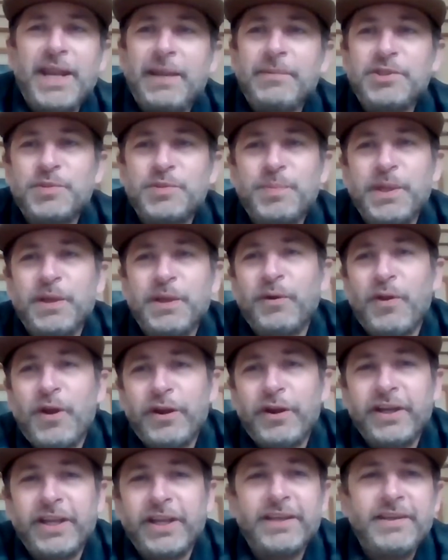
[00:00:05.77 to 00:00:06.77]
name is Peter
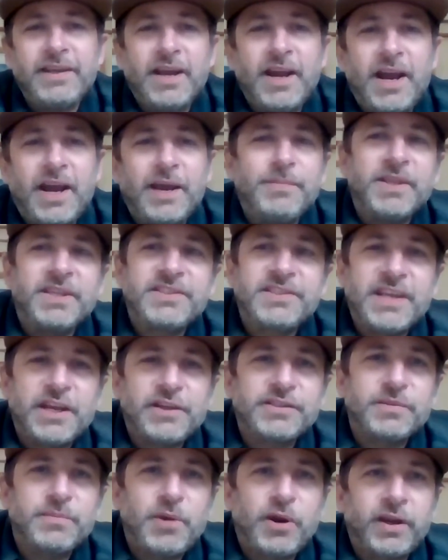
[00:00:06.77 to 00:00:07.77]
Lonergan. I'm the
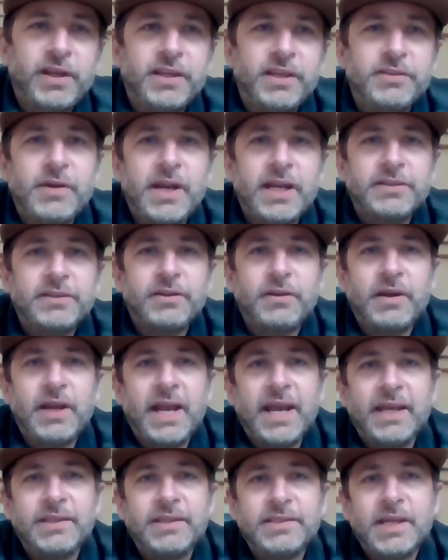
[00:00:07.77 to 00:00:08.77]
Sales and Marketing Director
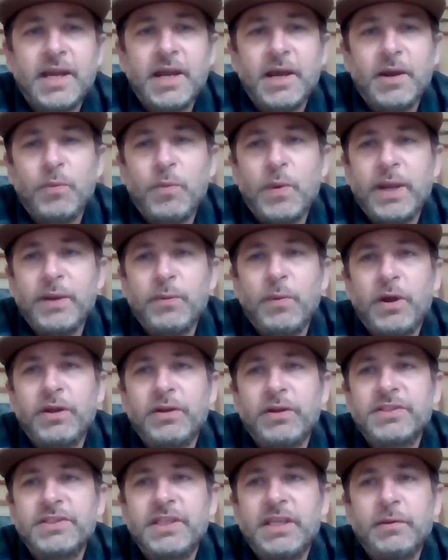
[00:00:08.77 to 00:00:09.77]
at
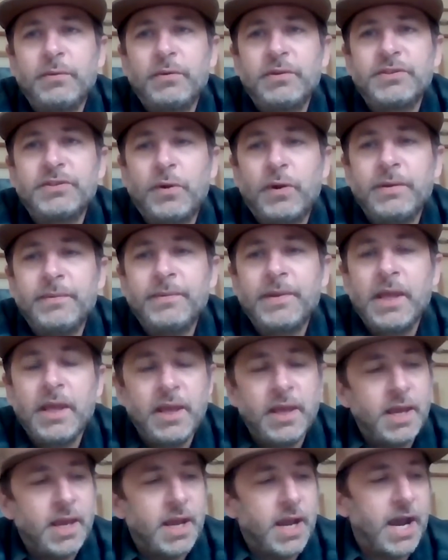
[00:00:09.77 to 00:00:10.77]
Whitewater Ski Resort.
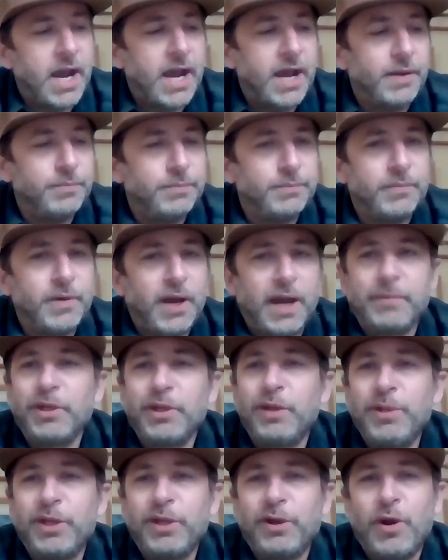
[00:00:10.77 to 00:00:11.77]
I'm
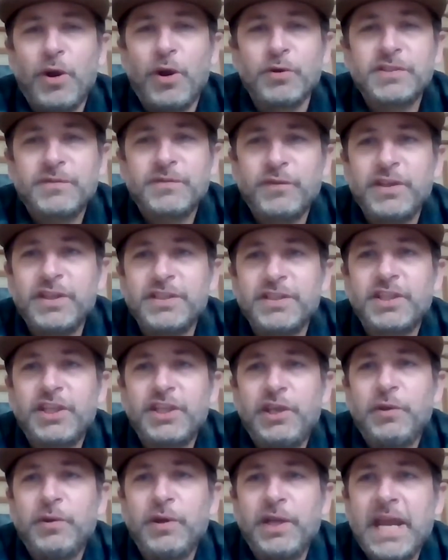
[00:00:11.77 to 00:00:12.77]
going to be your host for this
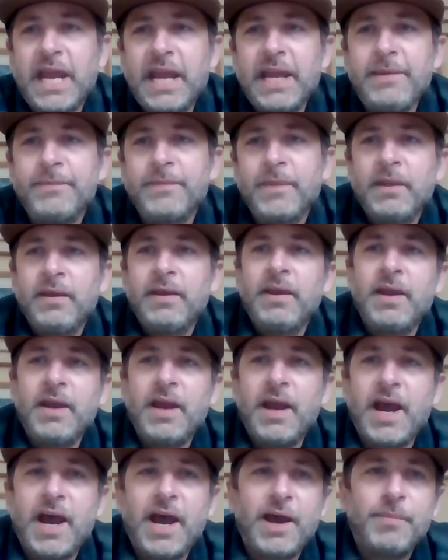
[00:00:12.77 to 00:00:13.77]
Q&A.
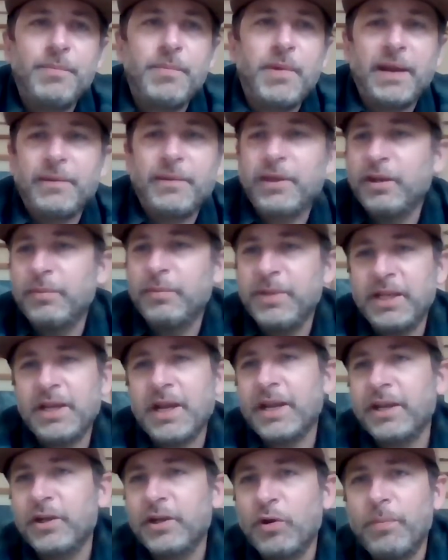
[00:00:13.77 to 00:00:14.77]
I'm going to be
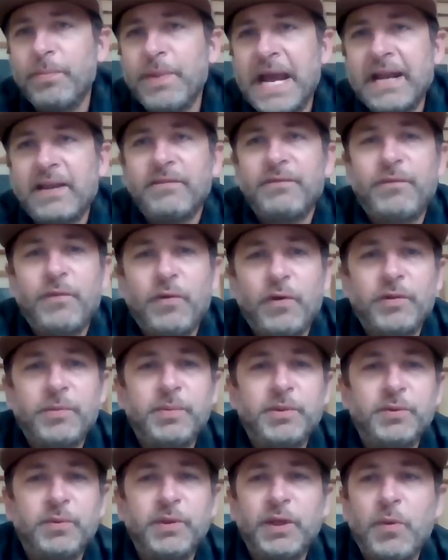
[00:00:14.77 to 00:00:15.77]
kind of going back and forth
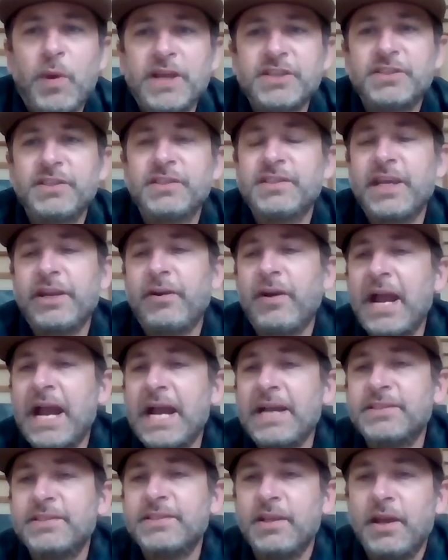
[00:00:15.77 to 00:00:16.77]
between questions that are
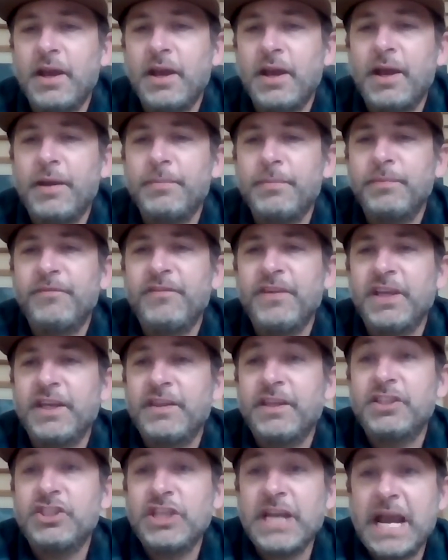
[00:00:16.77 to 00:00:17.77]
asked via
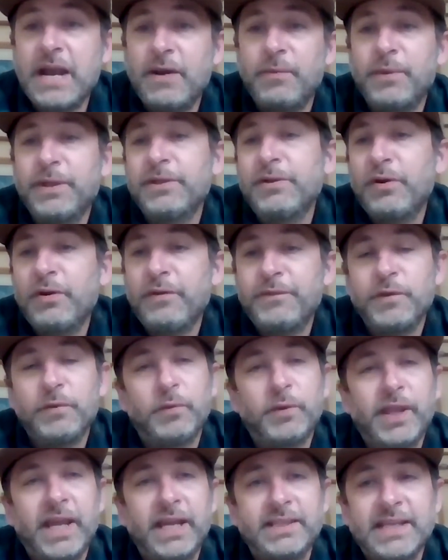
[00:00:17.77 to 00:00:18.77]
the chat window. If you
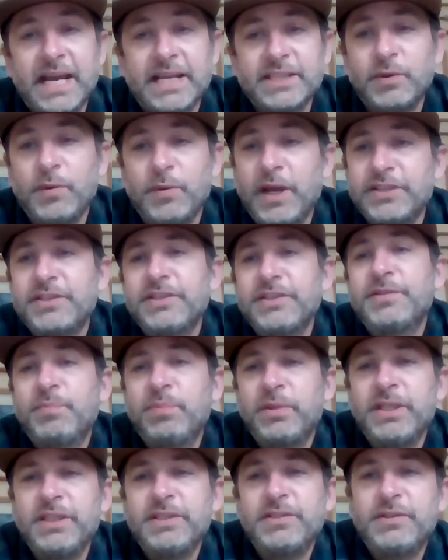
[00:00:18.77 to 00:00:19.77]
would like to ask questions,
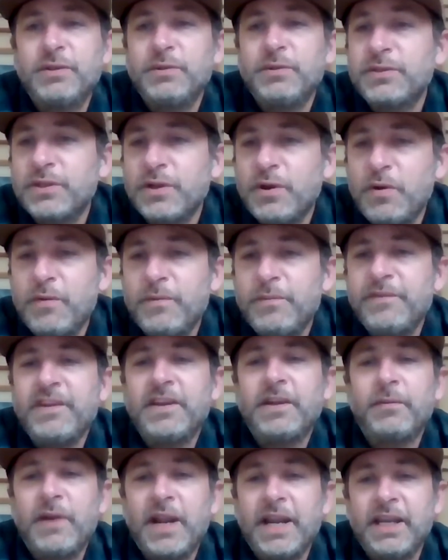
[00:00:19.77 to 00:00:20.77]
please do so
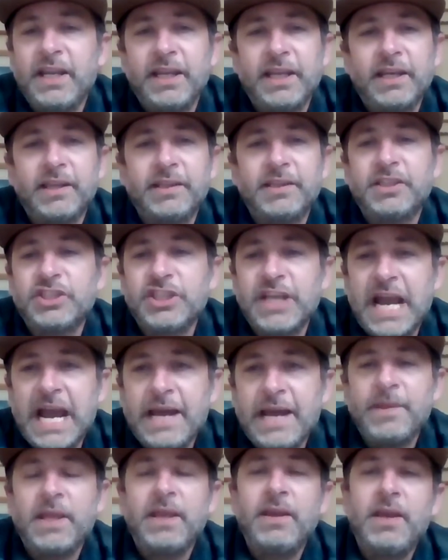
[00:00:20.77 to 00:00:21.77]
via writing in the chat.